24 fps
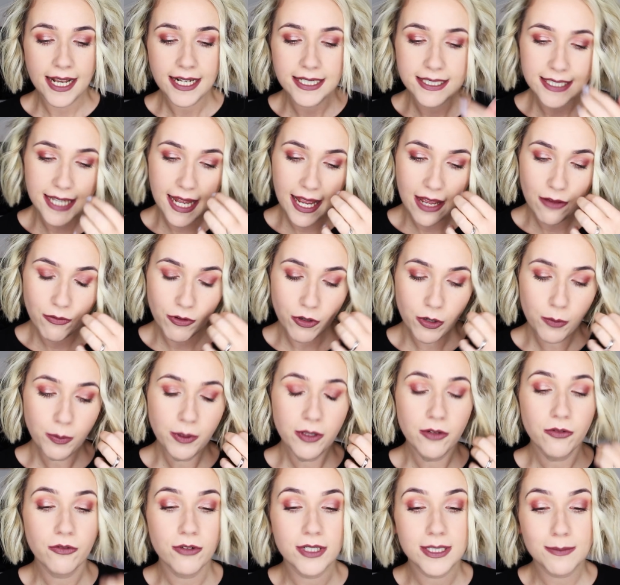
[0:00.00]
Next, I have a
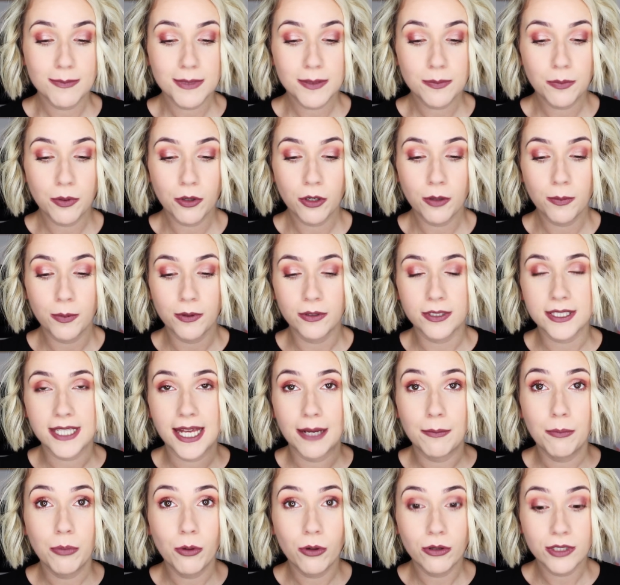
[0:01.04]
couple of Christmas baubles
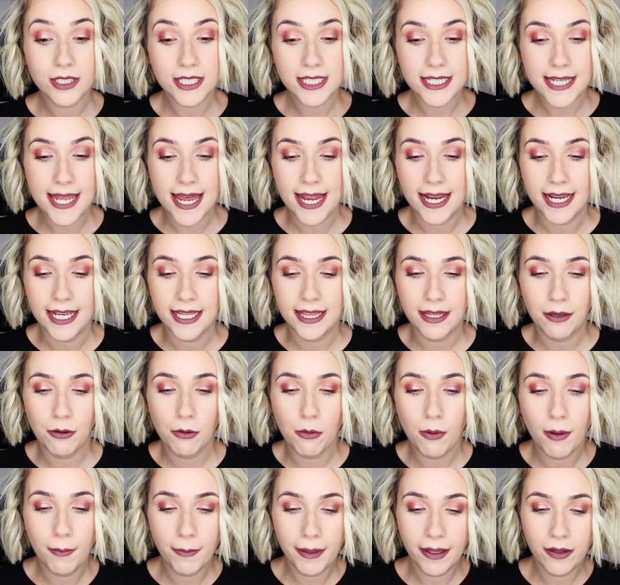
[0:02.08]
that I bought today. They
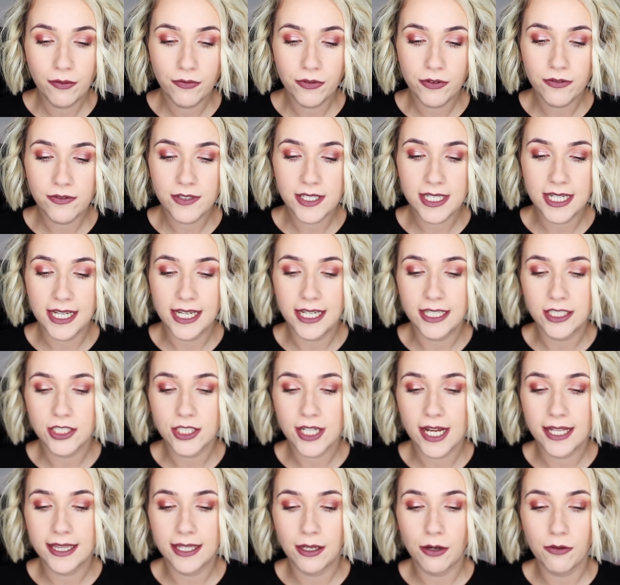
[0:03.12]
were £1.50
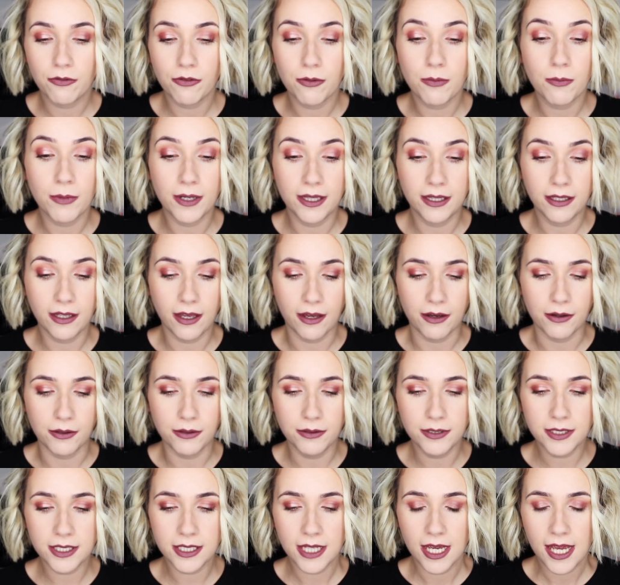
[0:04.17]
each and they're from
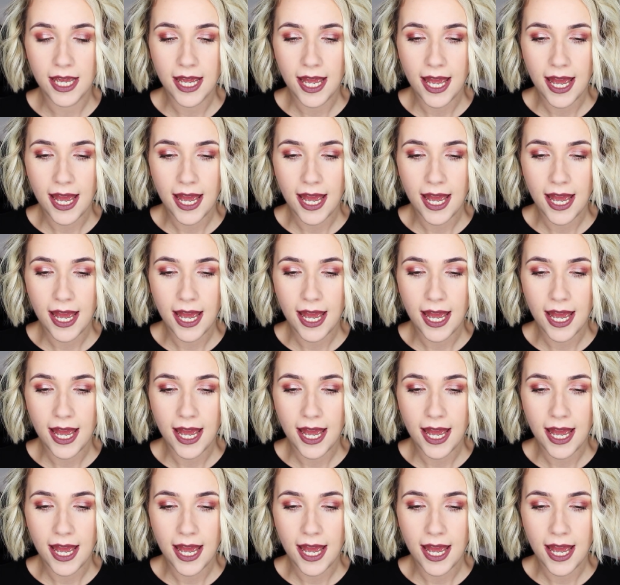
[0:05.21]
Wilko's.